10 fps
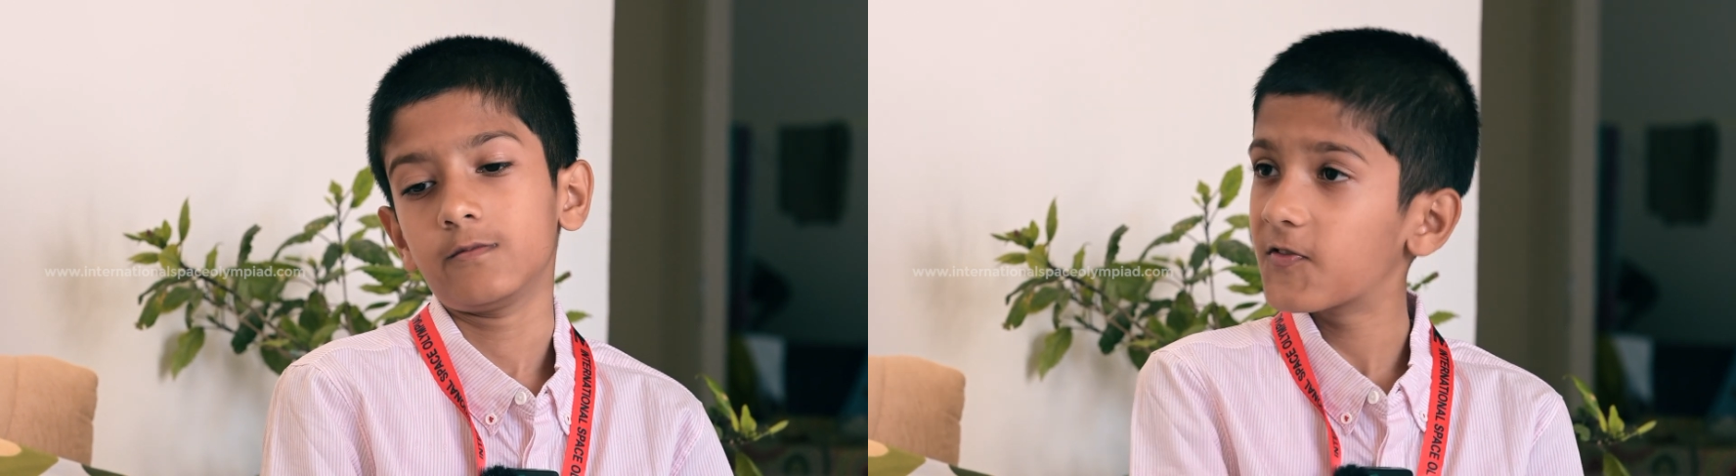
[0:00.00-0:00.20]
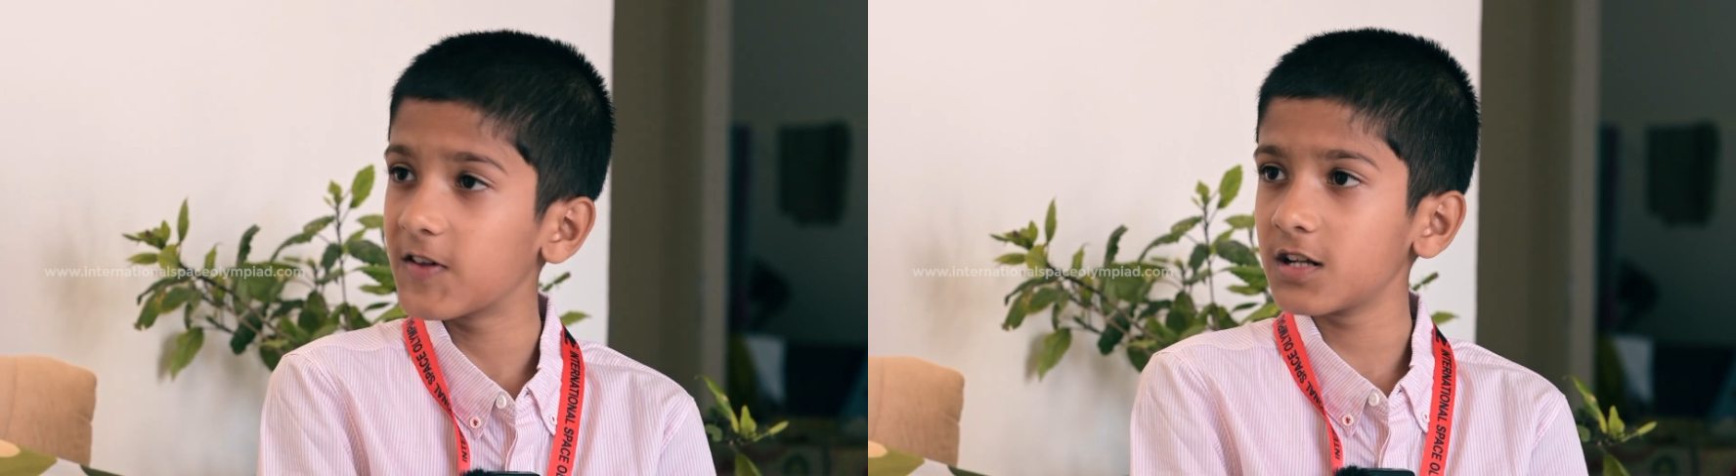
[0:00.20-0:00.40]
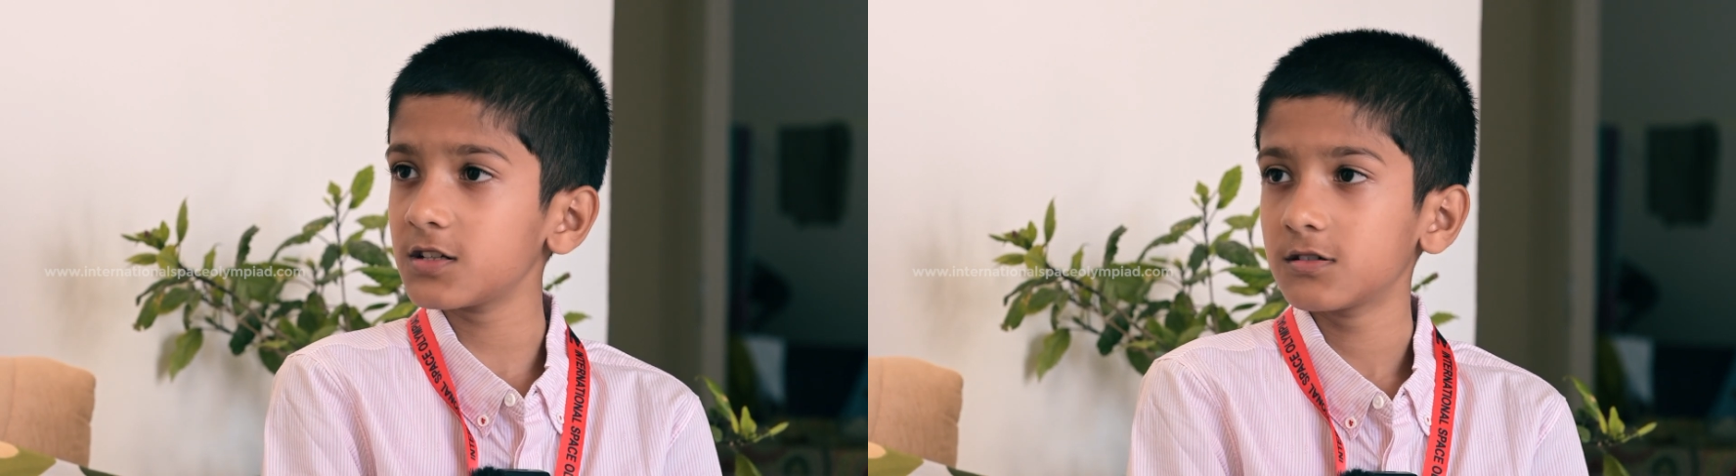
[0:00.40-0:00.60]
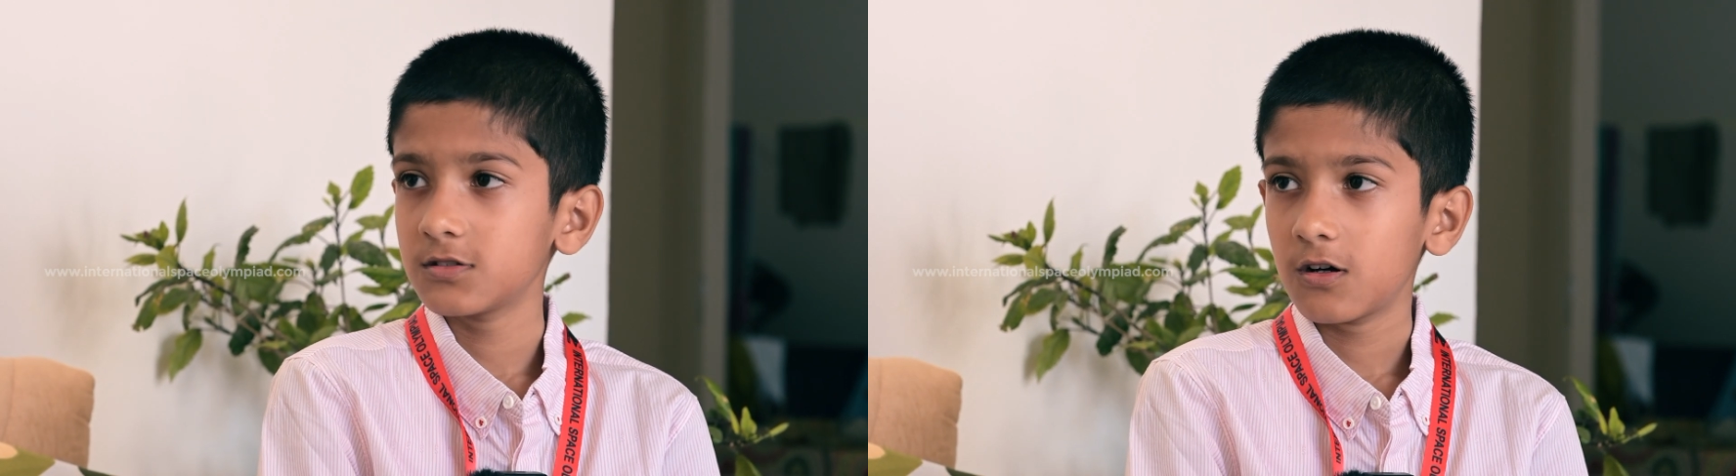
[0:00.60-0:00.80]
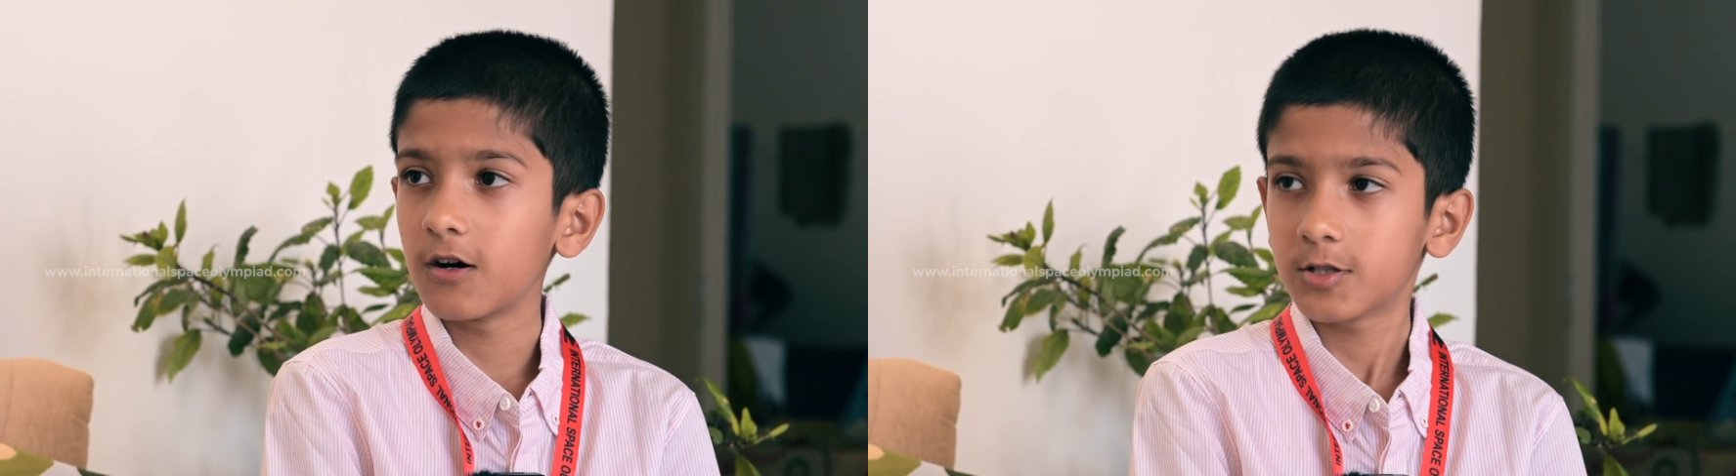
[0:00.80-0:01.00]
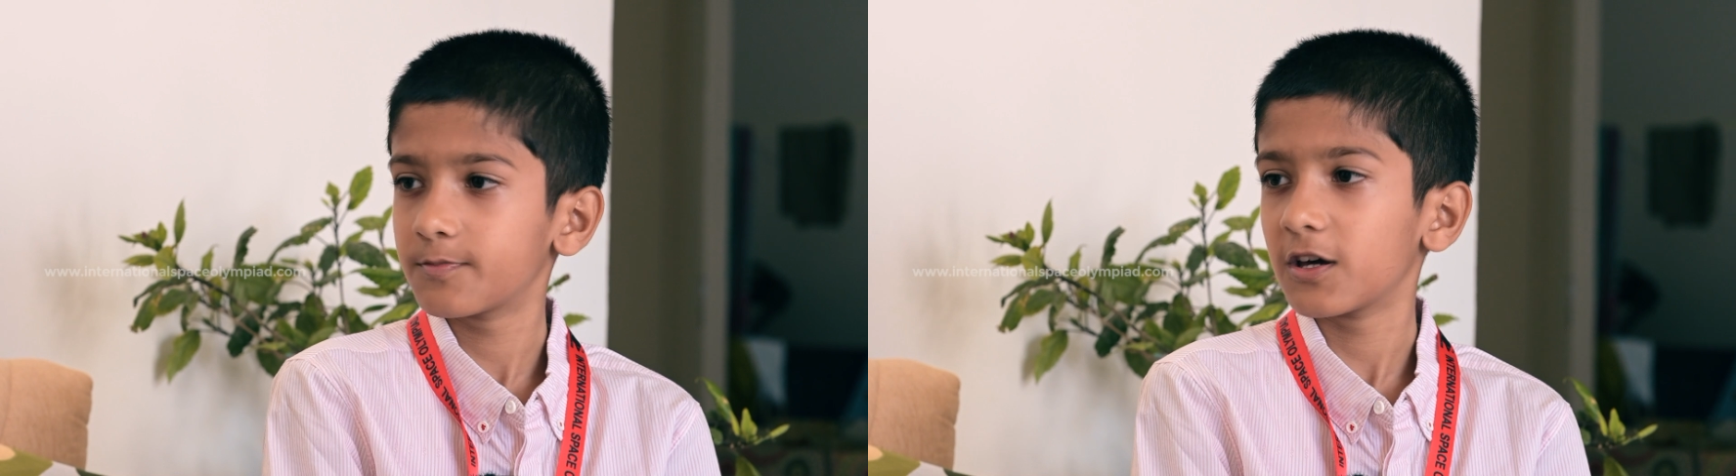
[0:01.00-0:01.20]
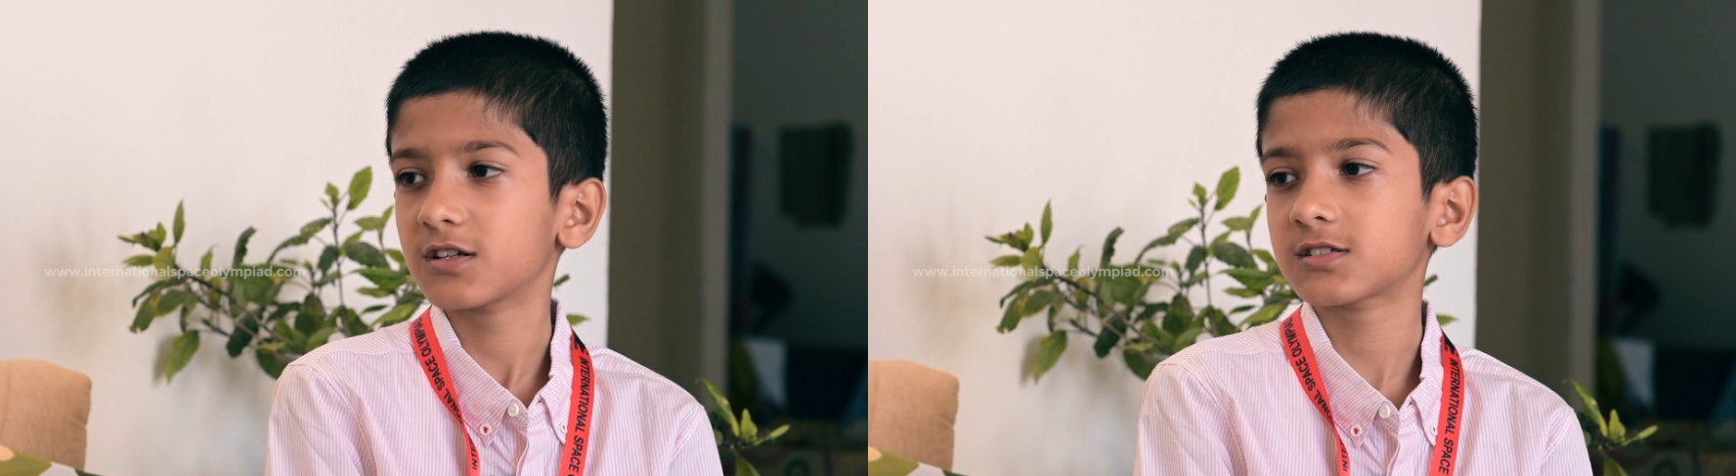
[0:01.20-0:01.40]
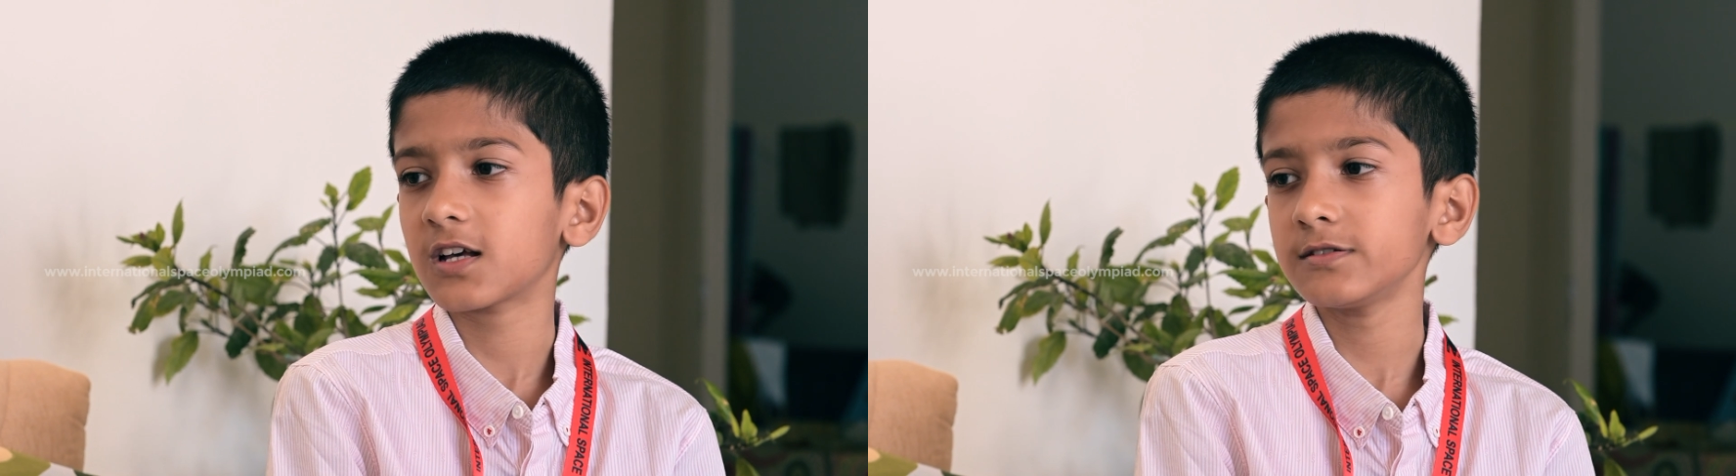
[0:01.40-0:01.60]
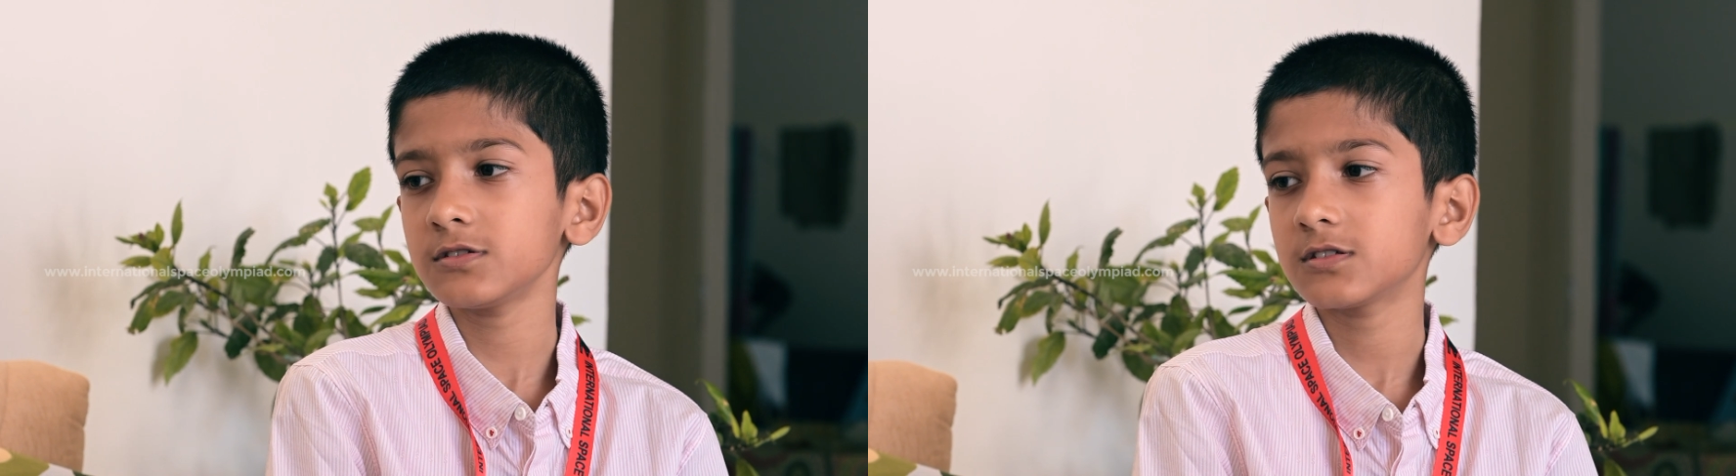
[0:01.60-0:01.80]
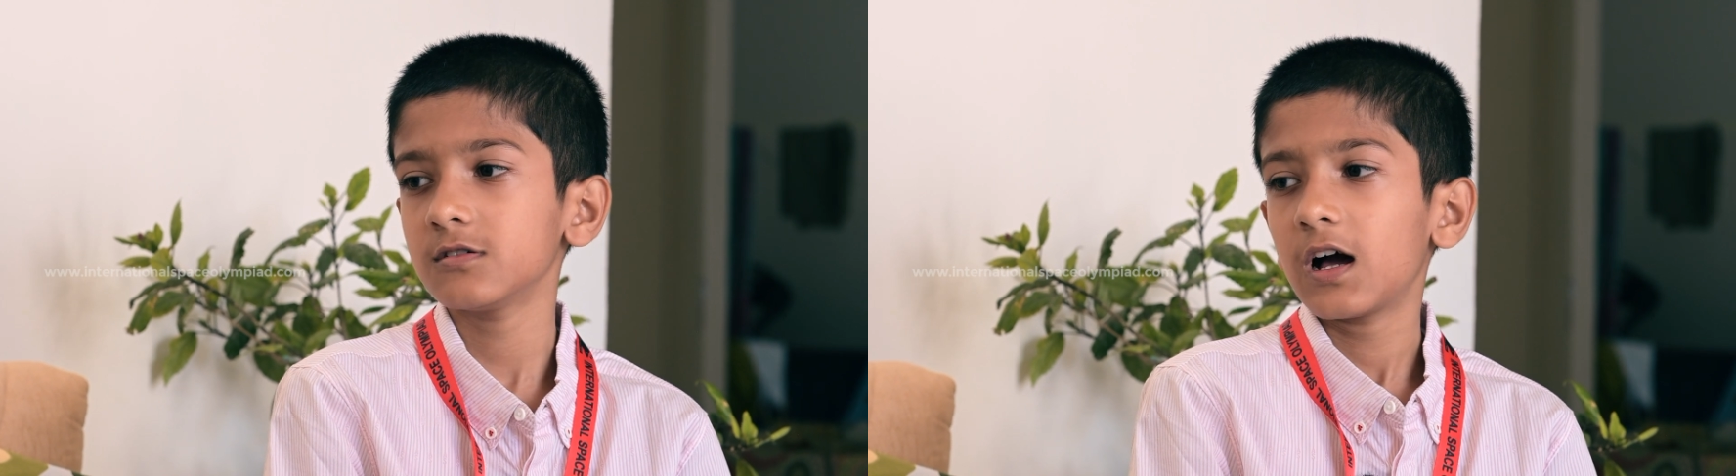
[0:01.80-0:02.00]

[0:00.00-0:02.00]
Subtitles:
field of space science.